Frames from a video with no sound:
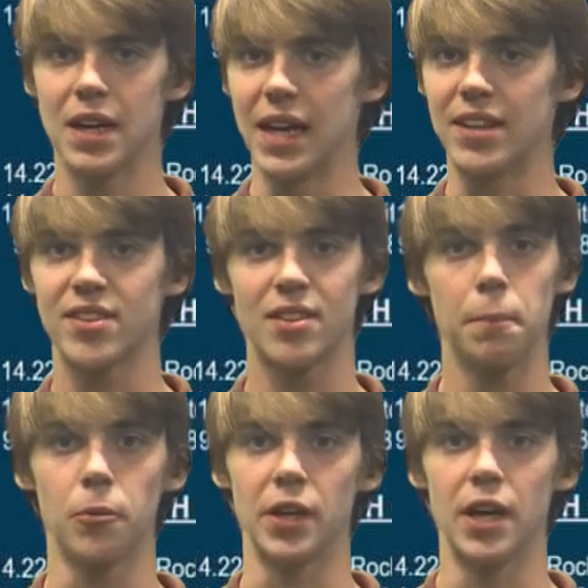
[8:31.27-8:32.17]
It's
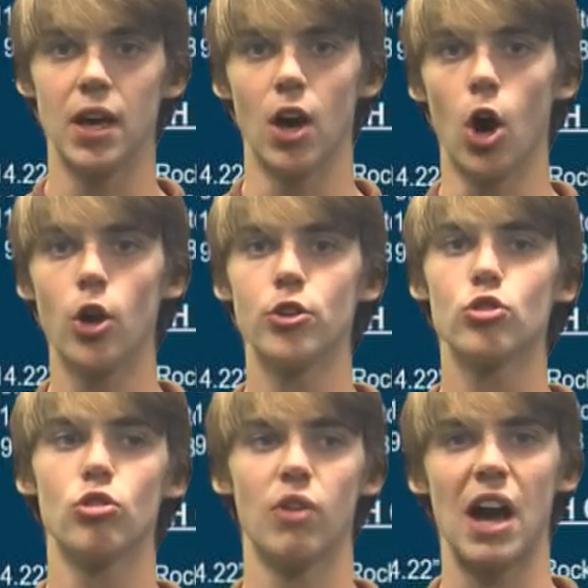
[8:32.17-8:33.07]
simply
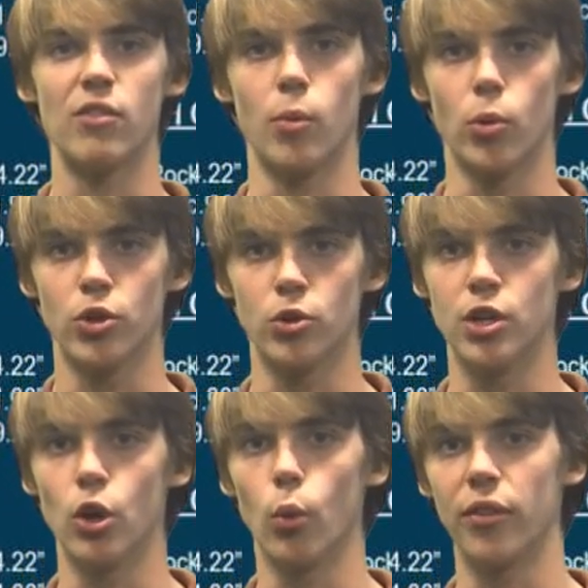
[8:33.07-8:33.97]
unsurvivable to
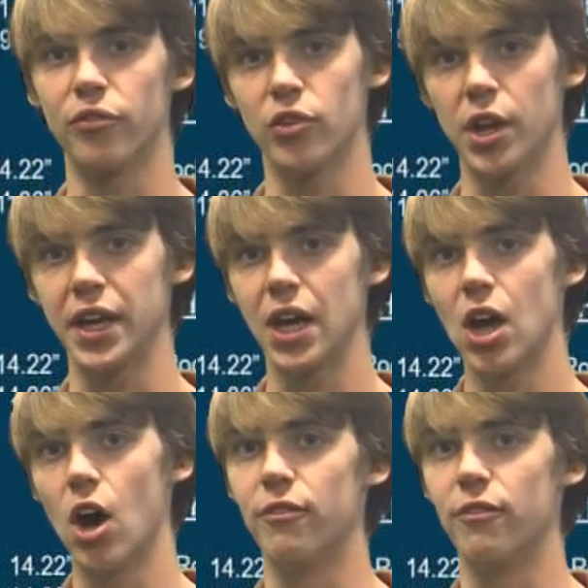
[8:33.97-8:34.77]
deal with flooding